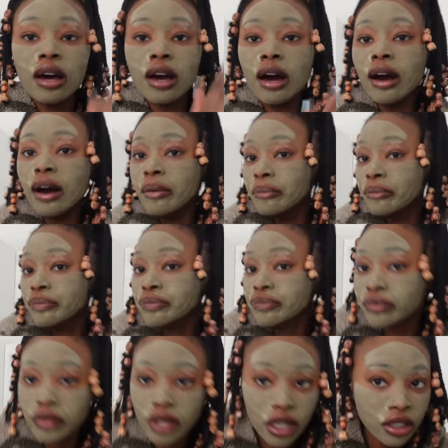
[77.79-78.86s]
And
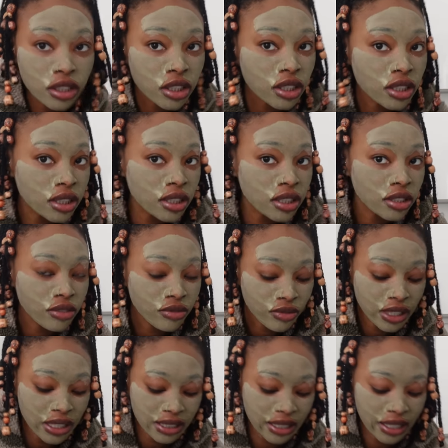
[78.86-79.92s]
just
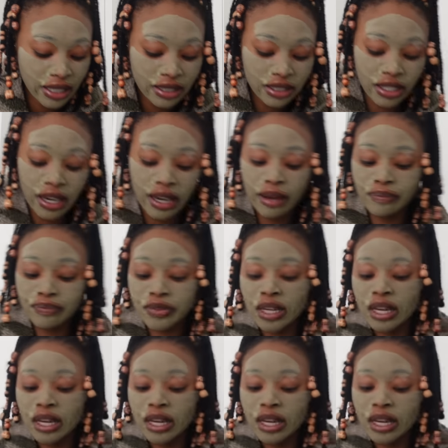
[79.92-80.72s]
really see it, okay?